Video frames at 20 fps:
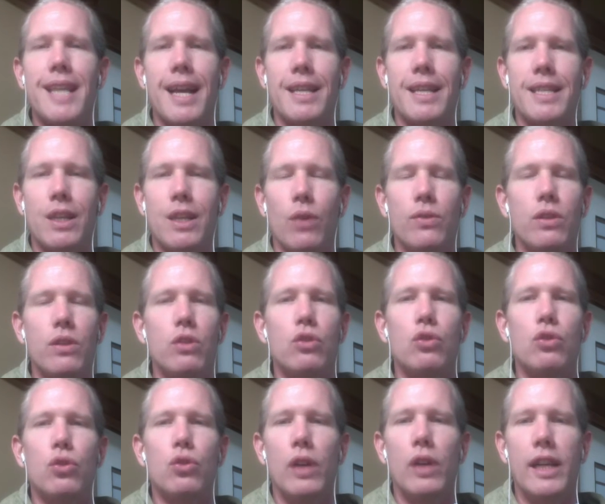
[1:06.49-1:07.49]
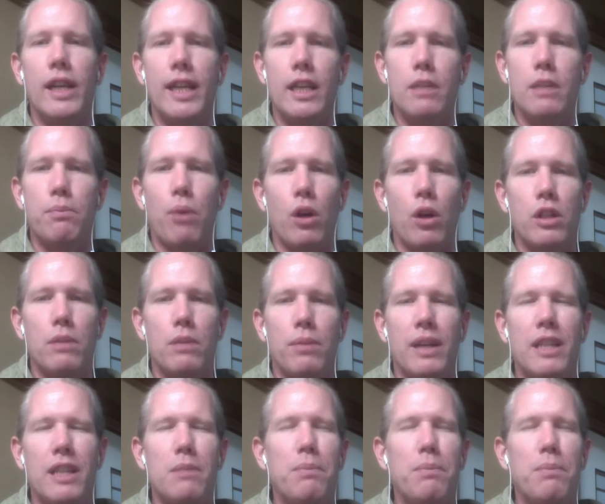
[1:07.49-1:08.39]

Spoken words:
ourselves as truly as possible,